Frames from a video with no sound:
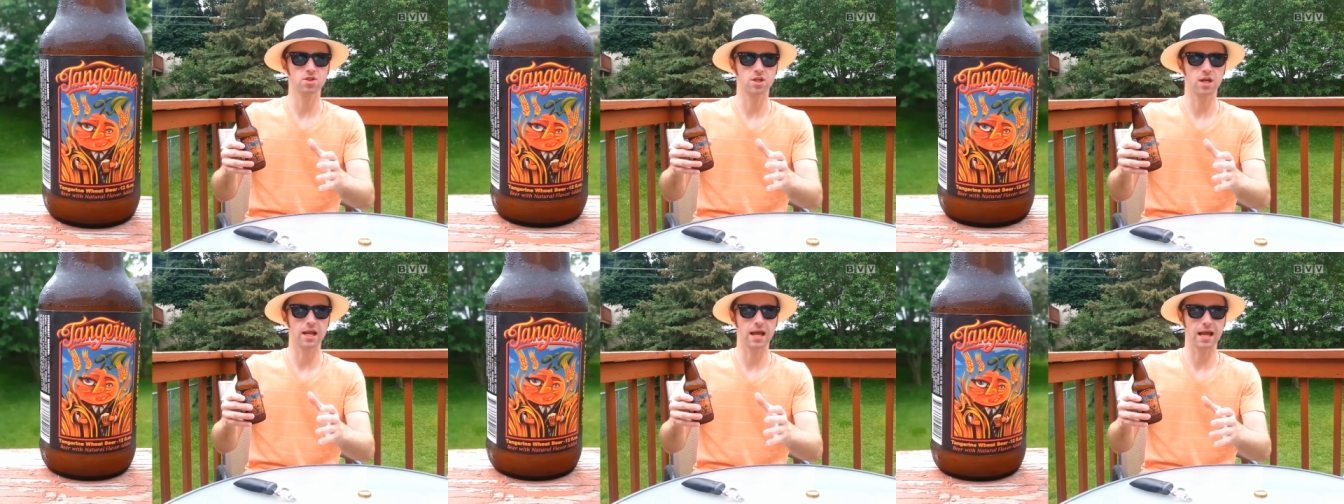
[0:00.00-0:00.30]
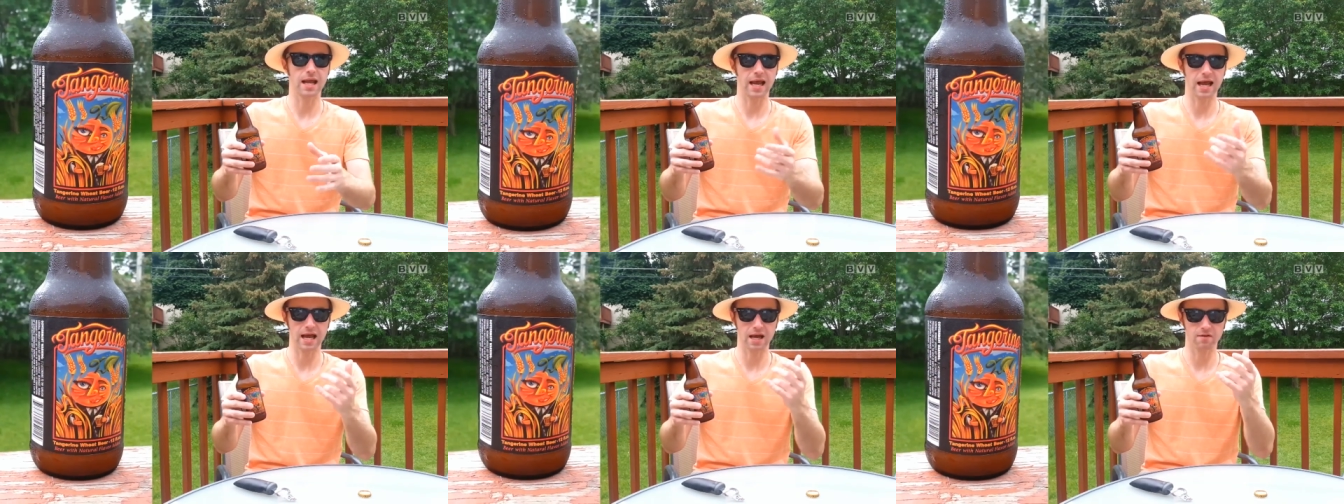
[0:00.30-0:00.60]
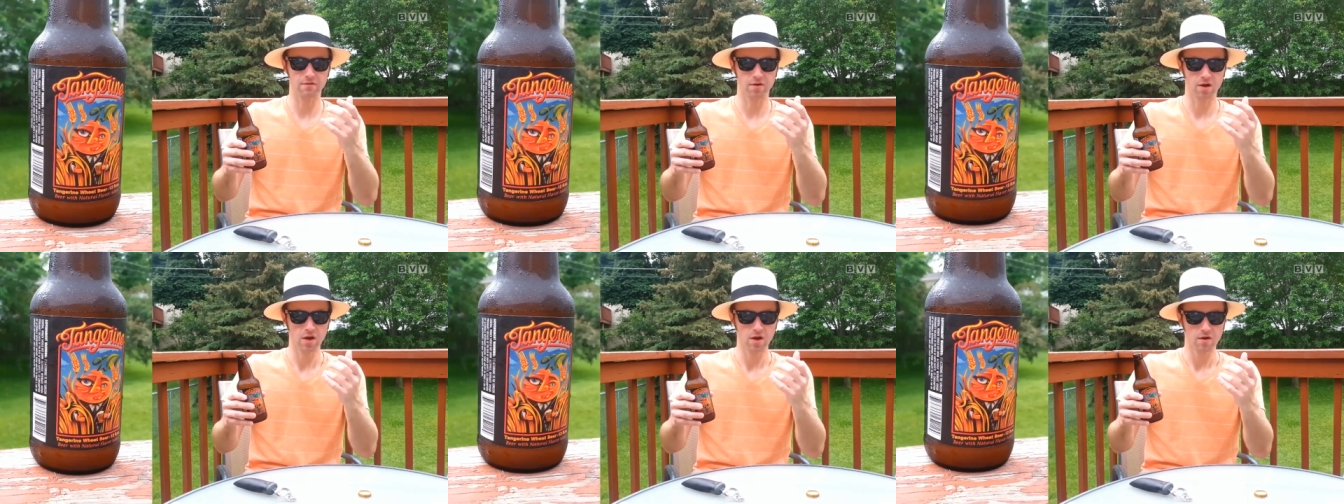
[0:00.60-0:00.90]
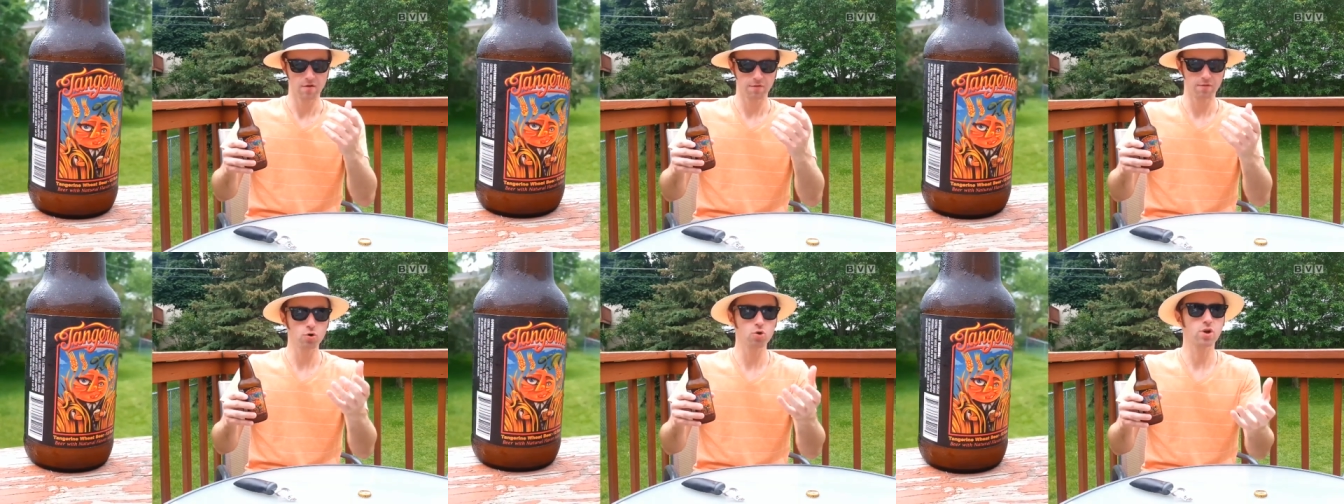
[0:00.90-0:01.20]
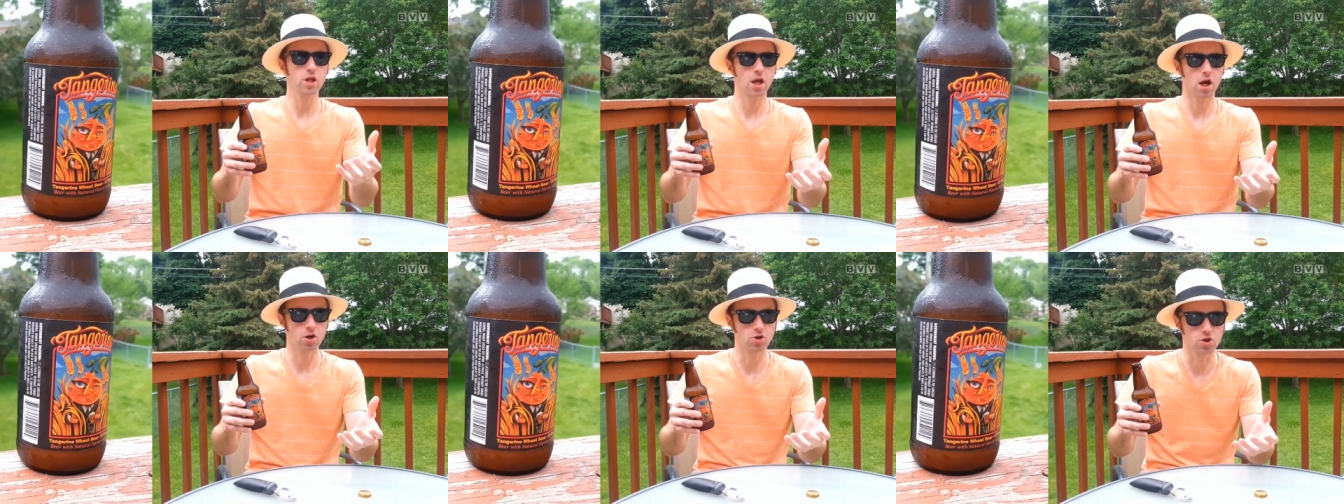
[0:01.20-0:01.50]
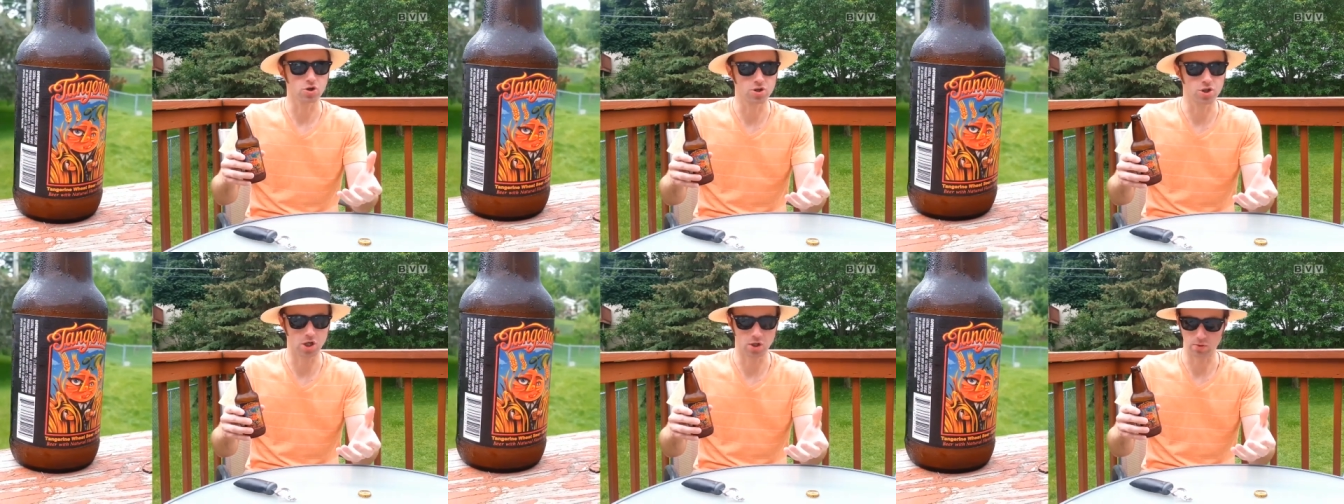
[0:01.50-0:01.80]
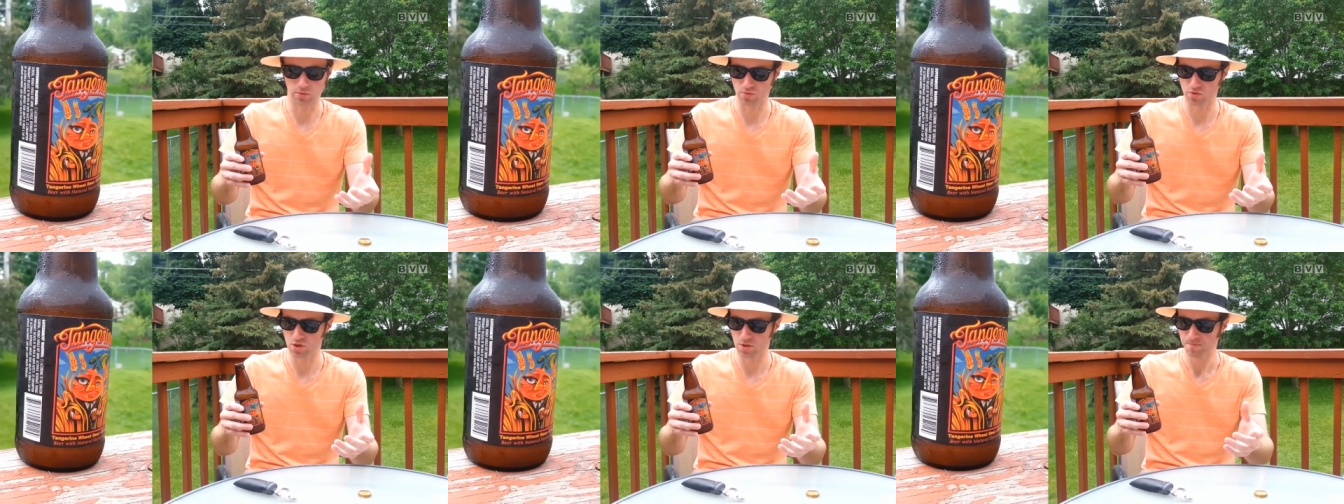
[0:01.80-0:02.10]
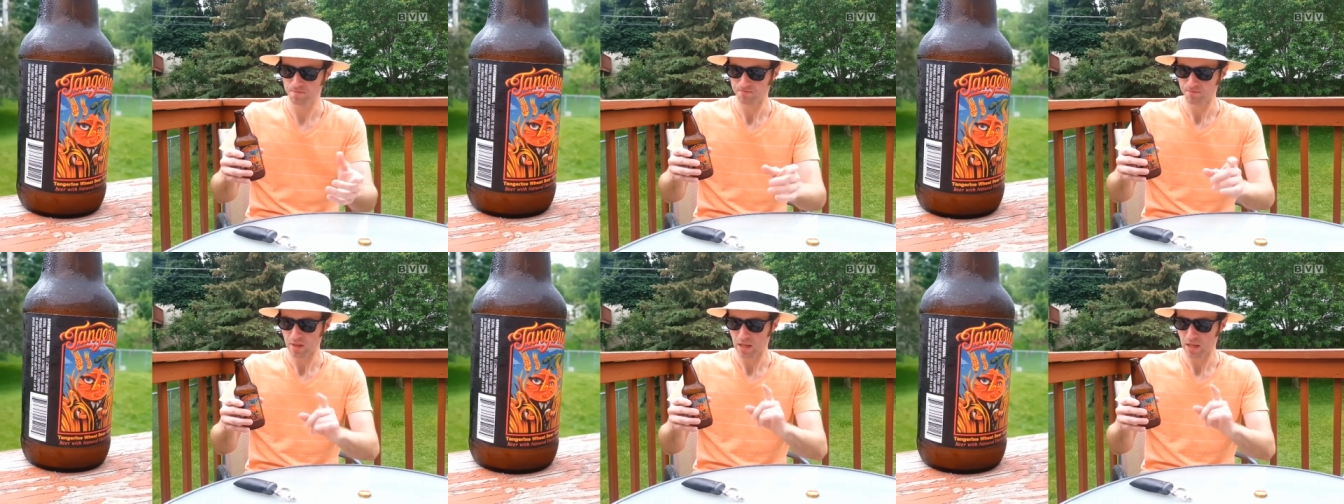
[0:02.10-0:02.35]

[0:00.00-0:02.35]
today have fruity undertones,